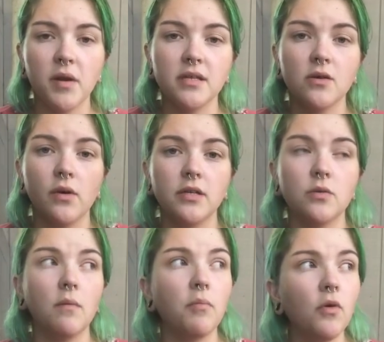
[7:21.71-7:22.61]
but it's going to
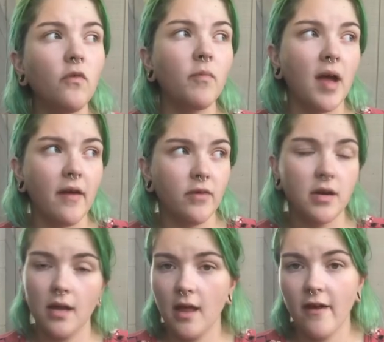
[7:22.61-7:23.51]
improve my
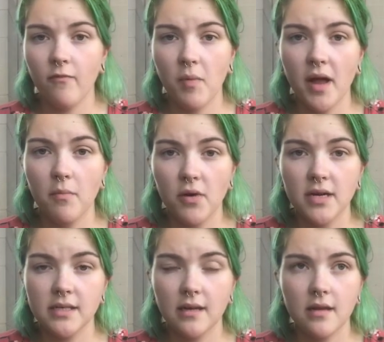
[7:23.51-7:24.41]
everyday life by
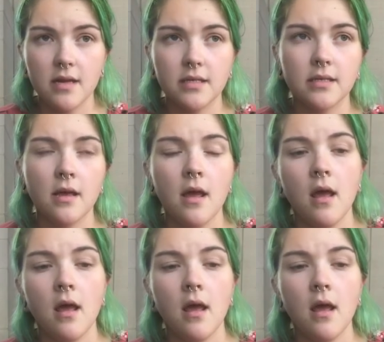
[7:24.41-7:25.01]
embracing this.